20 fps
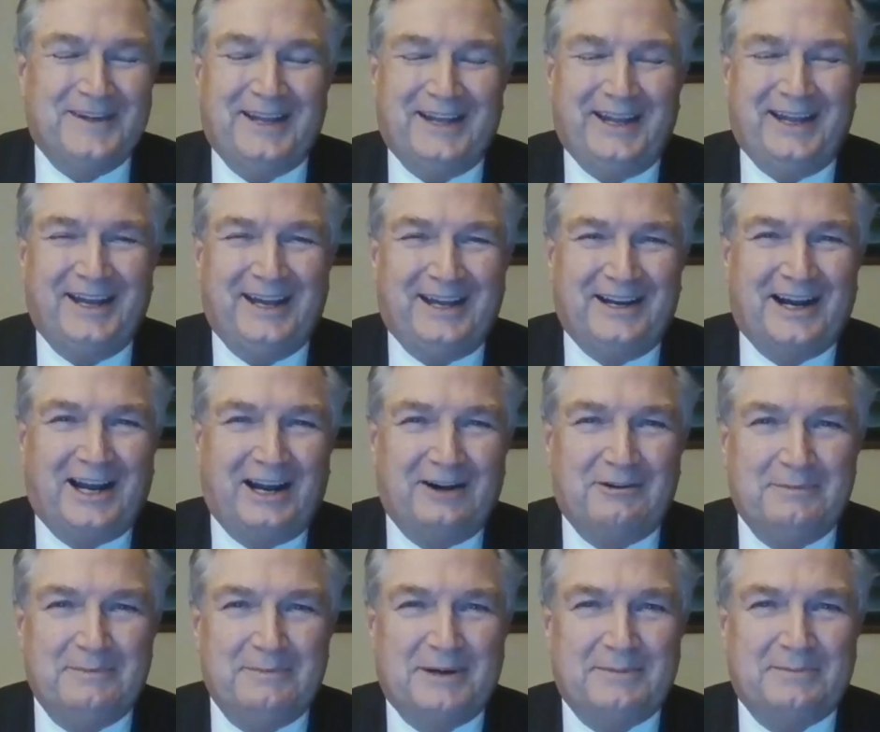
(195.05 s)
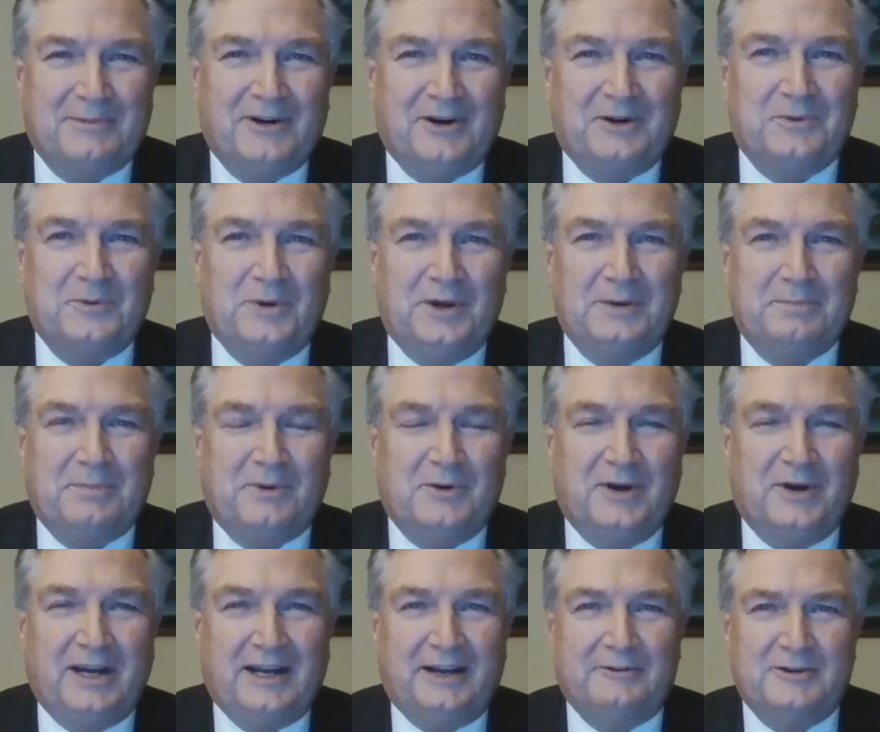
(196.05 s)
And I remember at one
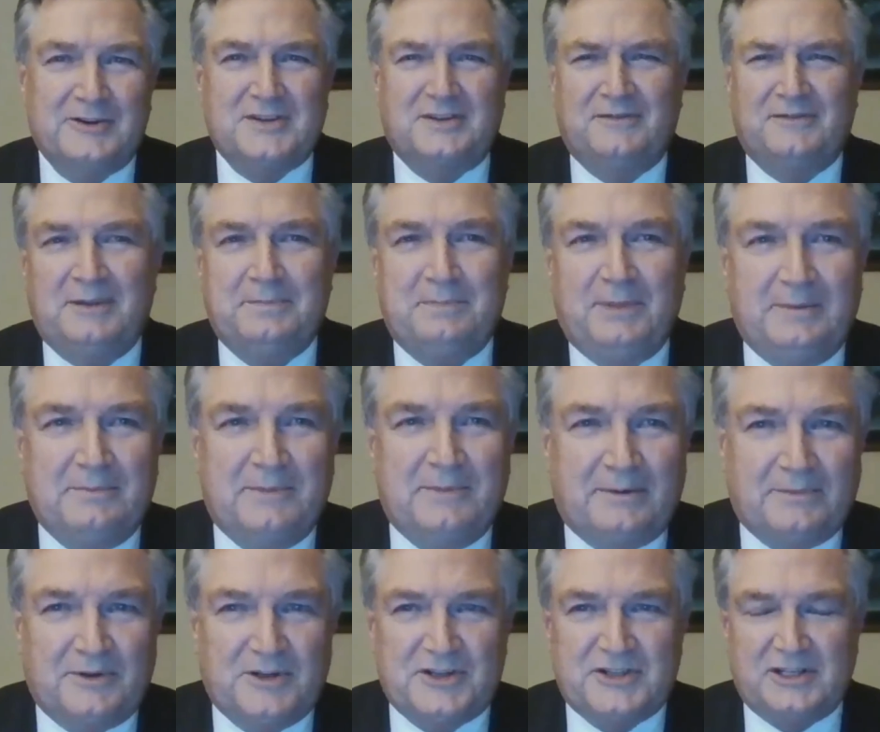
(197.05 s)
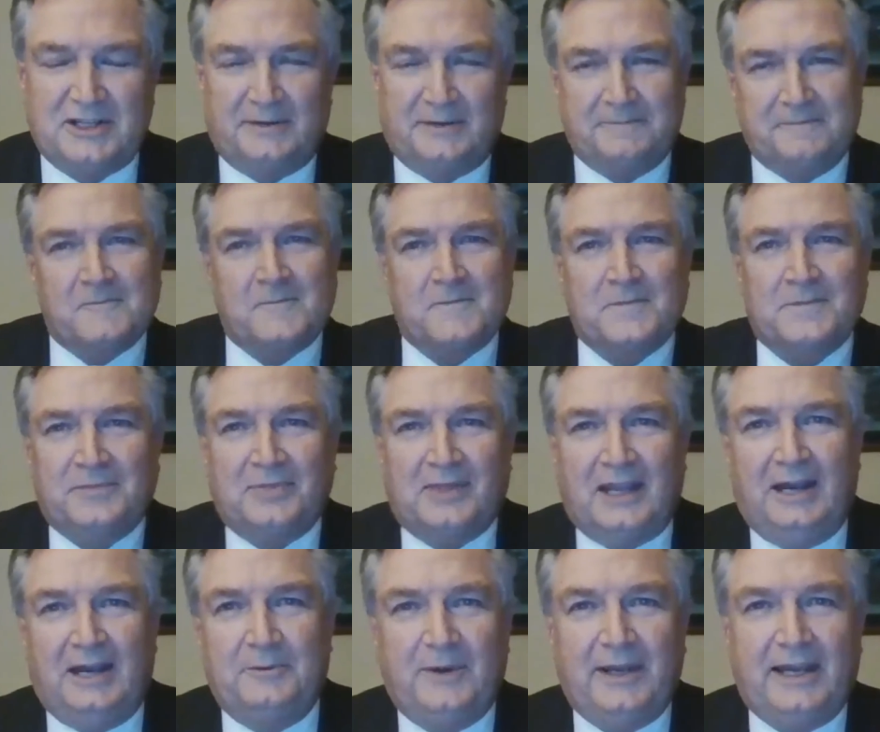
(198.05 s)
point I was the V P membership,
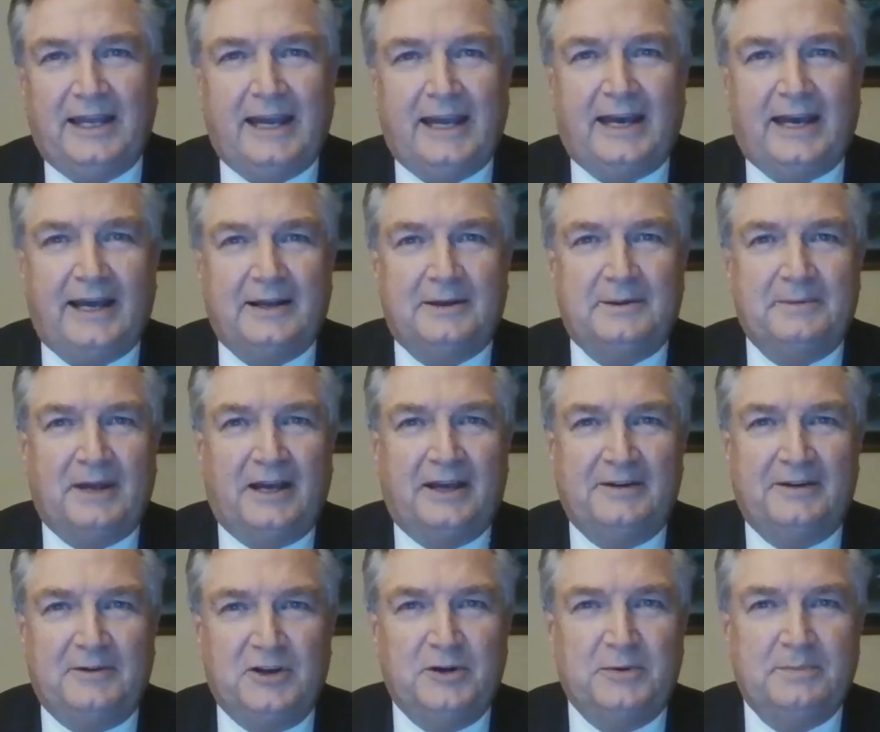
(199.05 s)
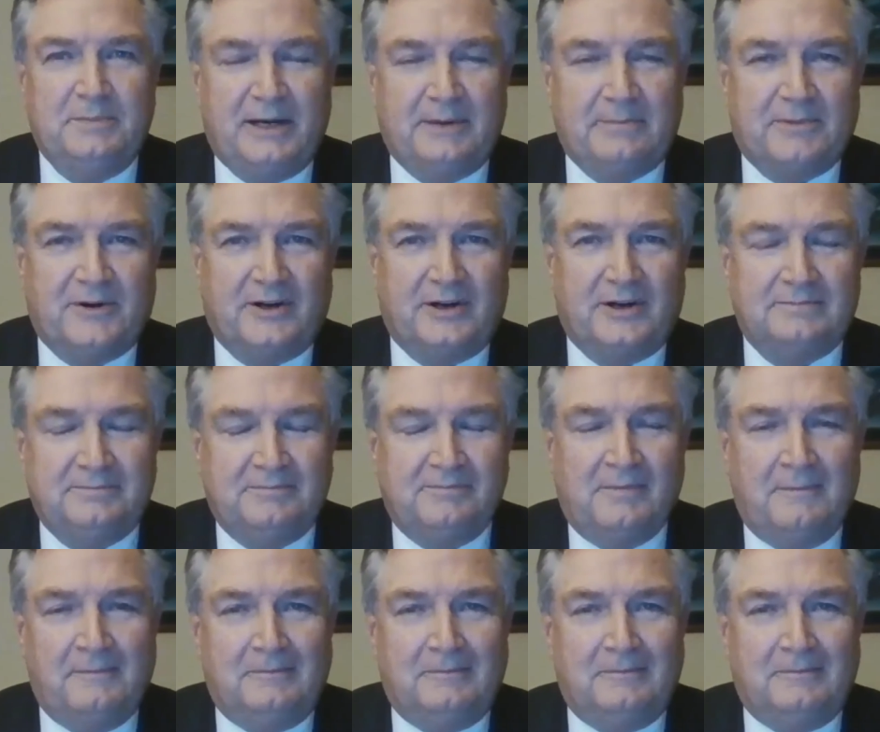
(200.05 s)
and we had a, a new member